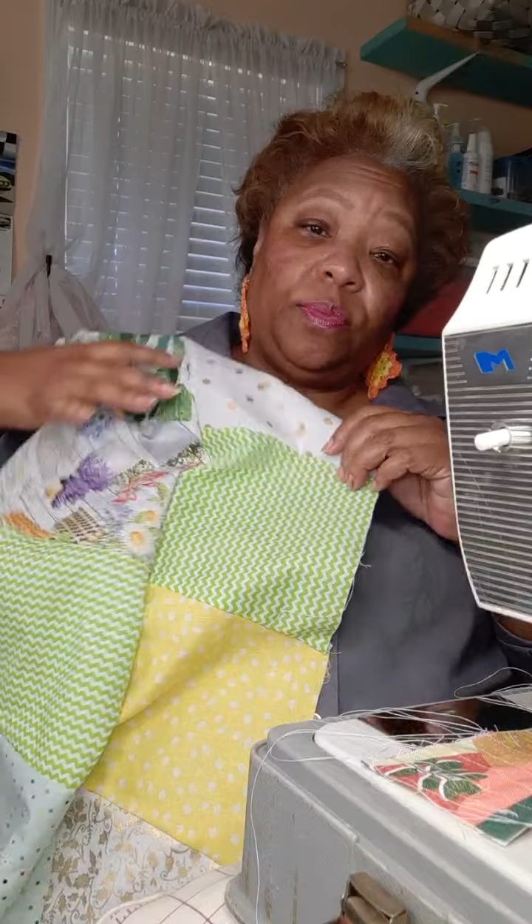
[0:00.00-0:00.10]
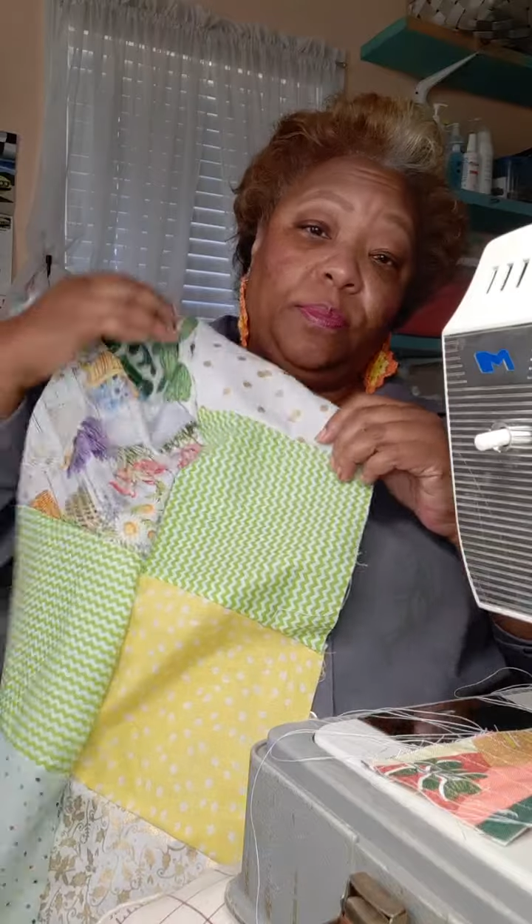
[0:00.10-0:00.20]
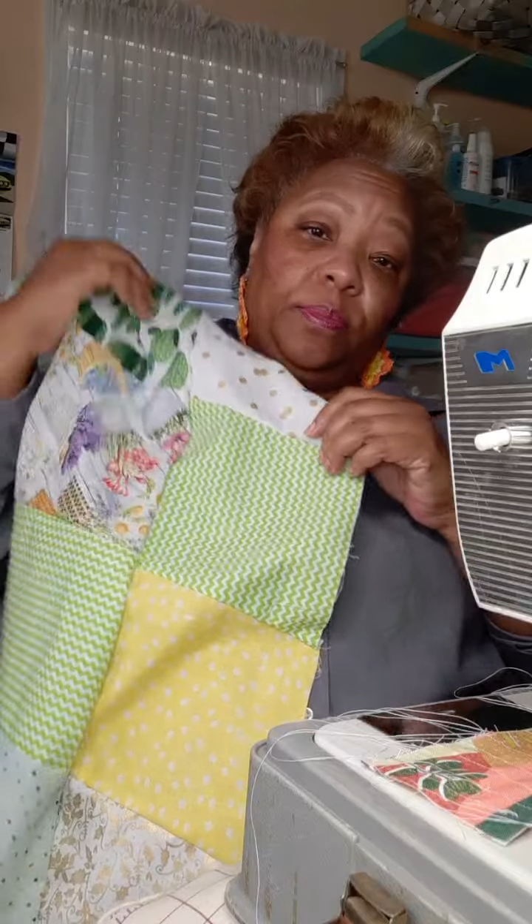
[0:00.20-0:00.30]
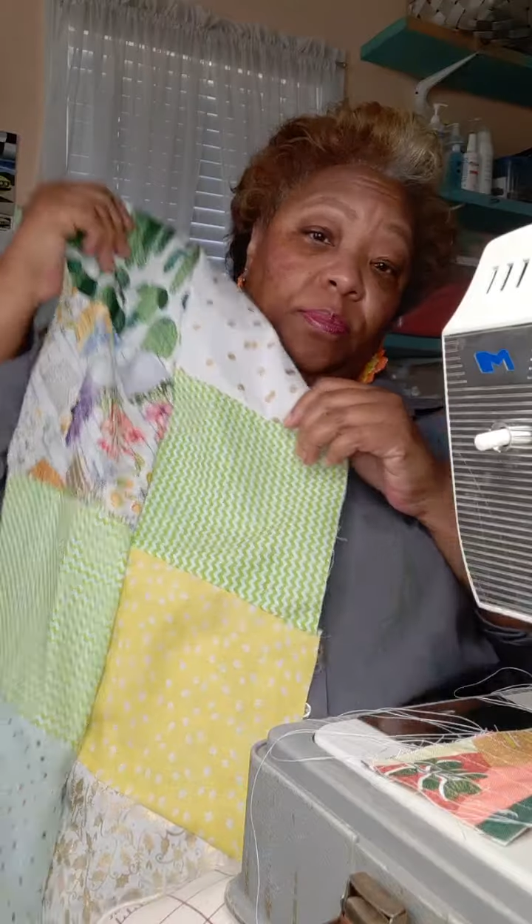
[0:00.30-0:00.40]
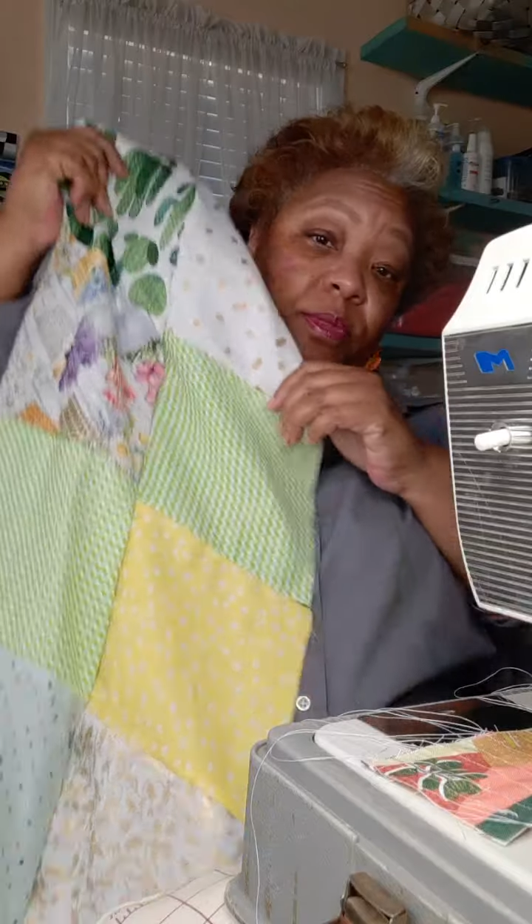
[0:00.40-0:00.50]

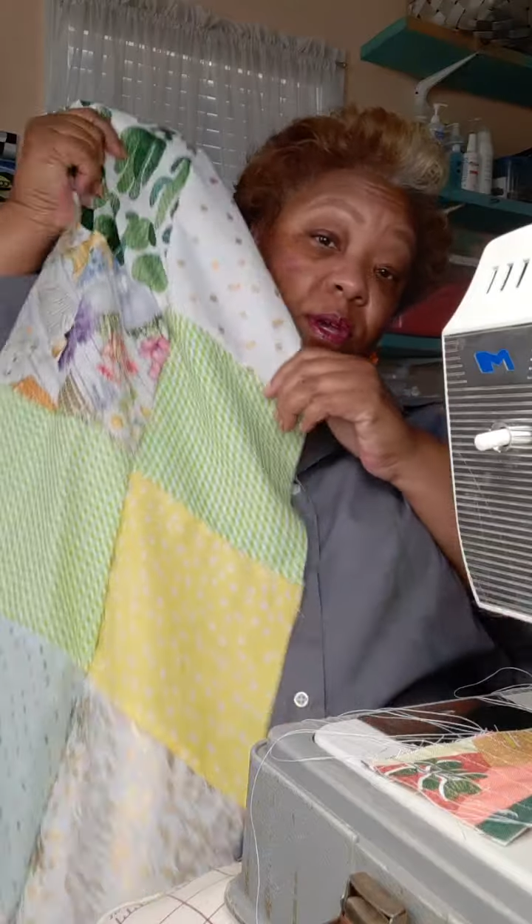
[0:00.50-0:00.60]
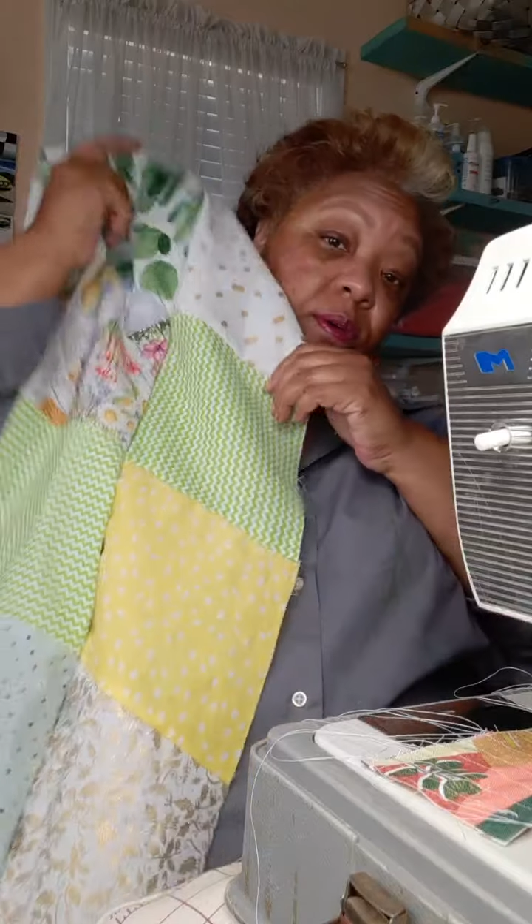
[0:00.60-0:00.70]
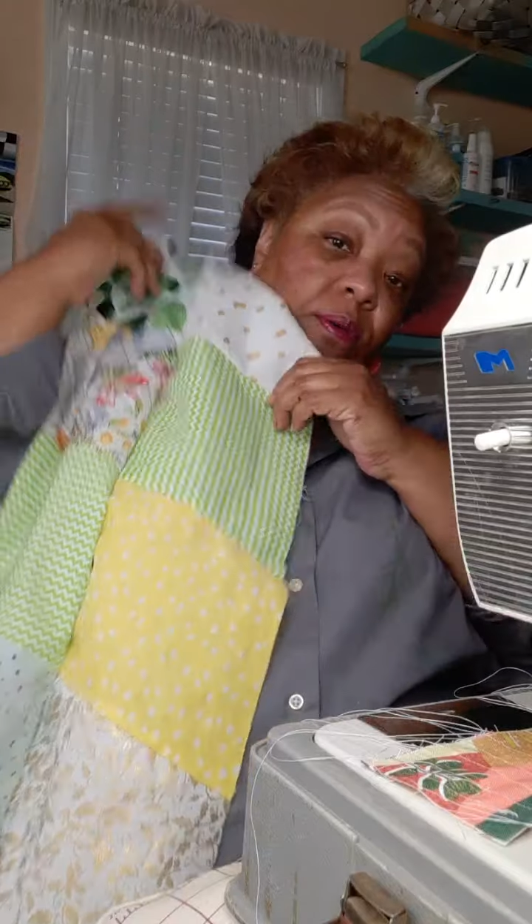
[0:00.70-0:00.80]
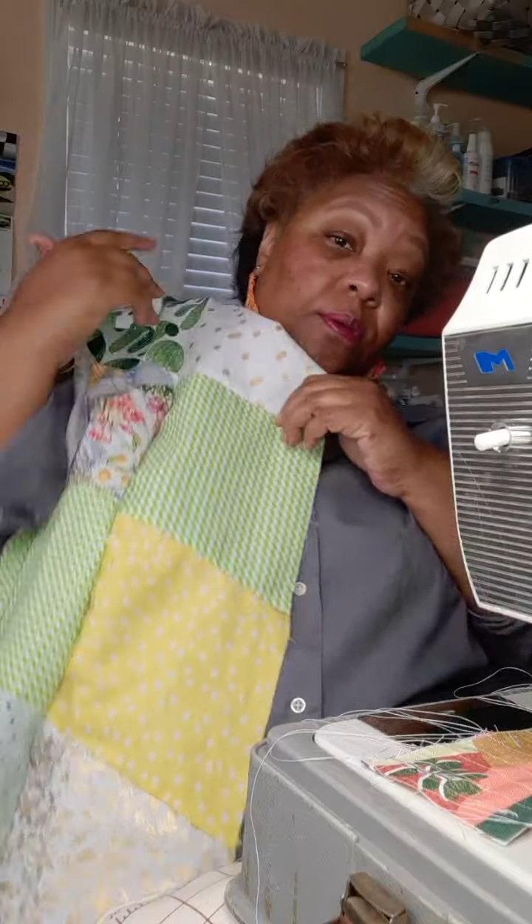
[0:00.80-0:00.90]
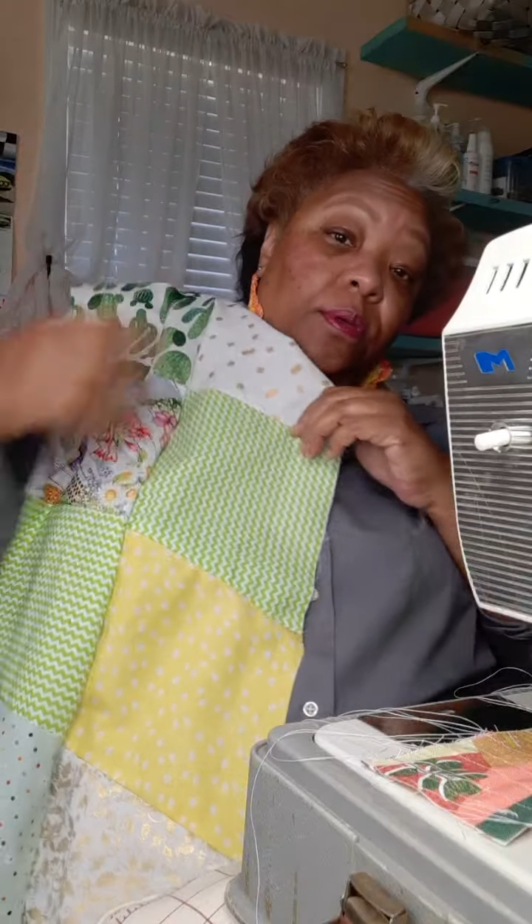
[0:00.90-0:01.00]
And it's
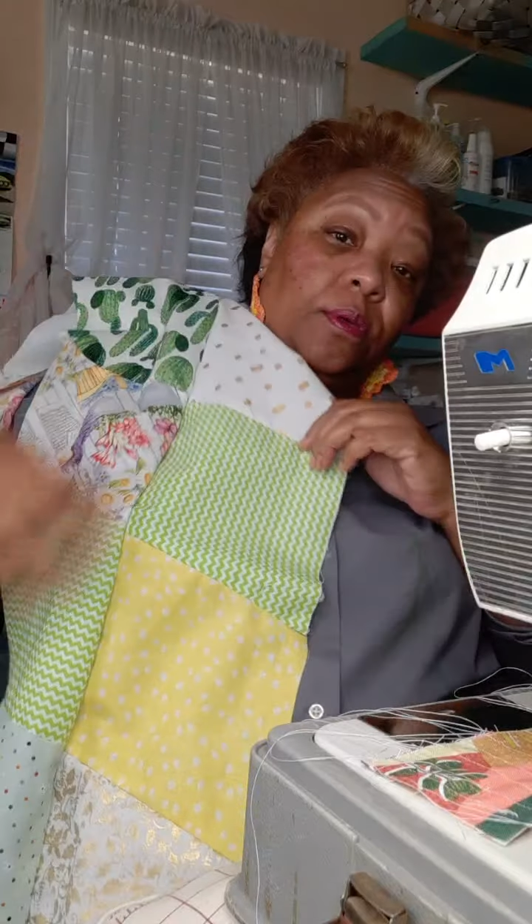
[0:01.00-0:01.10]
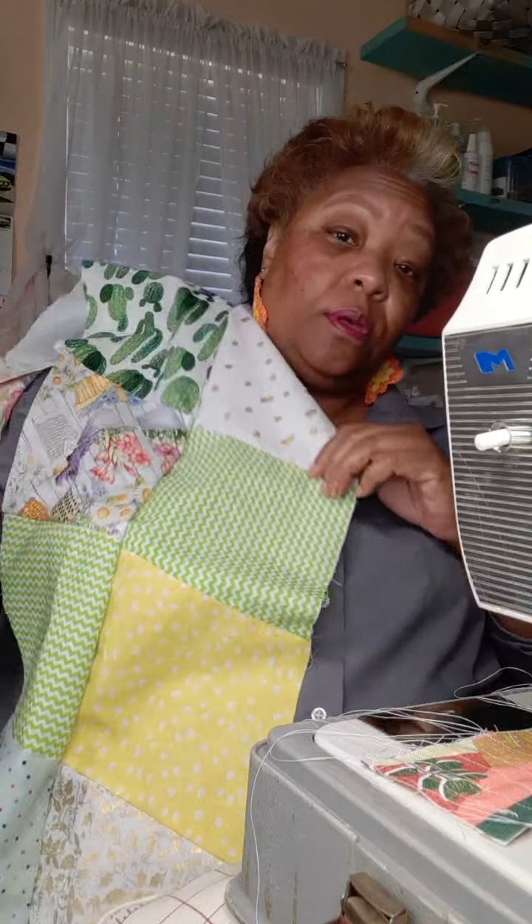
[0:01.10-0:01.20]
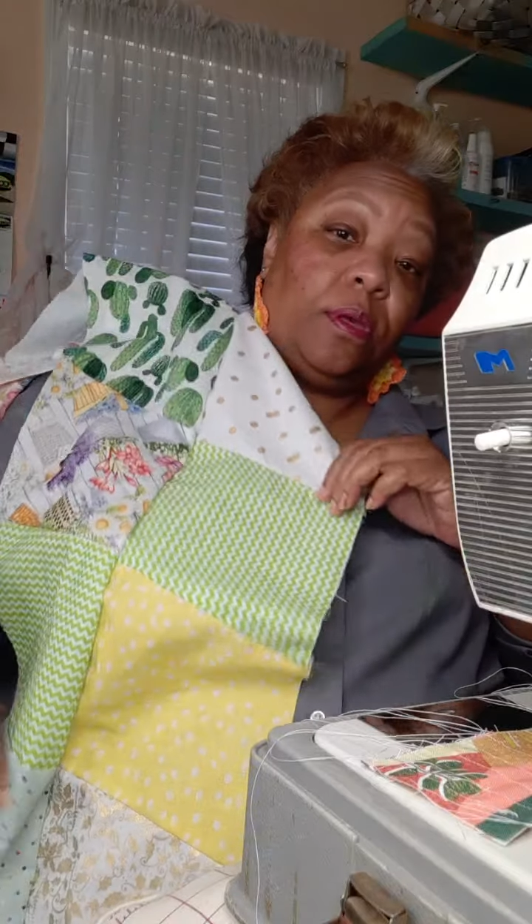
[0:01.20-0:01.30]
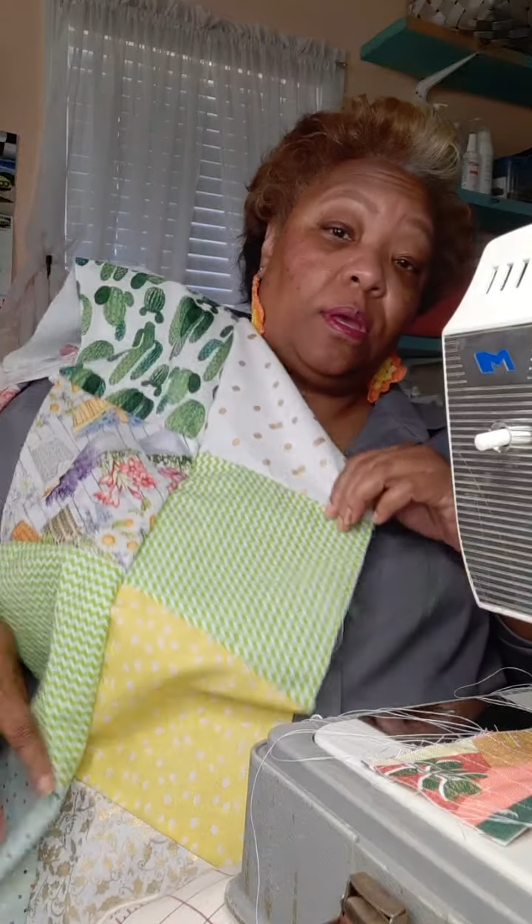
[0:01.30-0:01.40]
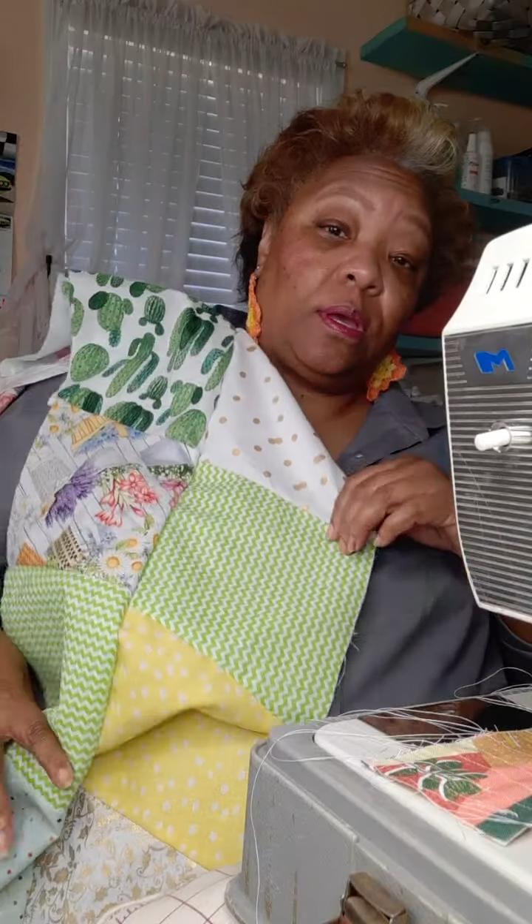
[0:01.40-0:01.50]
going to
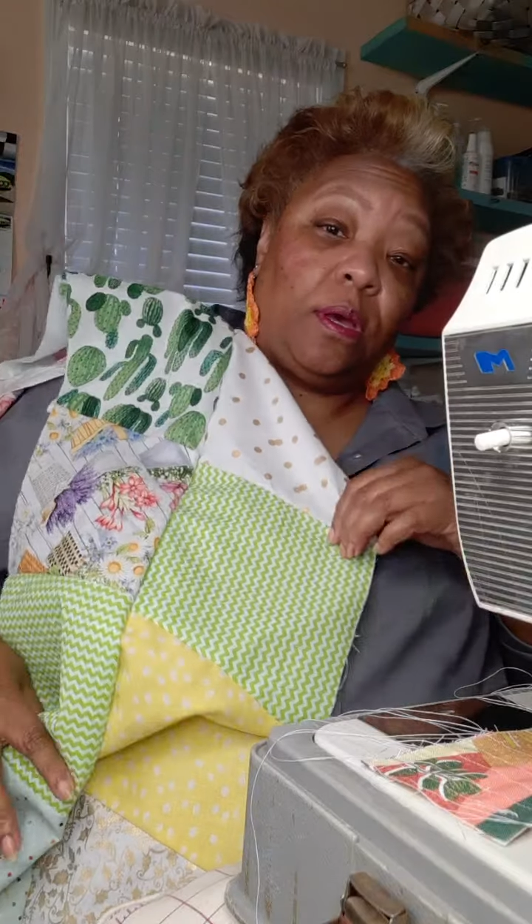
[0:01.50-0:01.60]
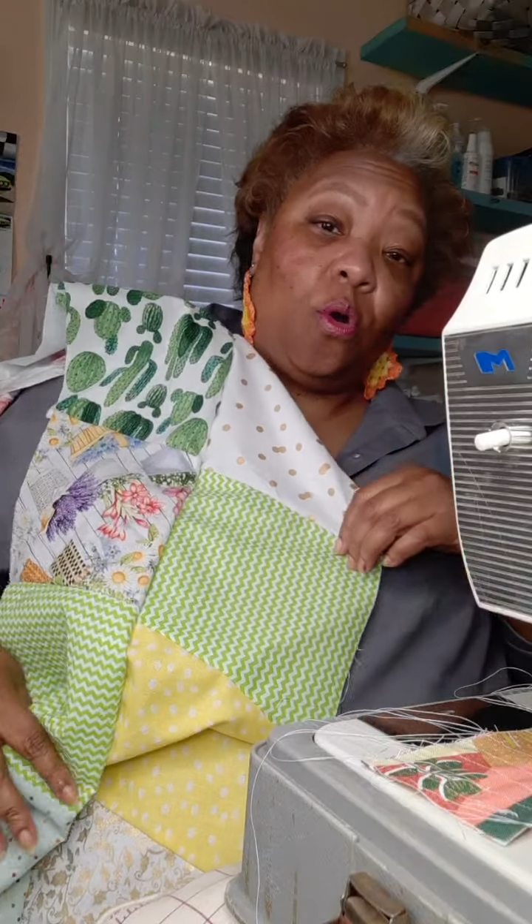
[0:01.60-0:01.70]
hang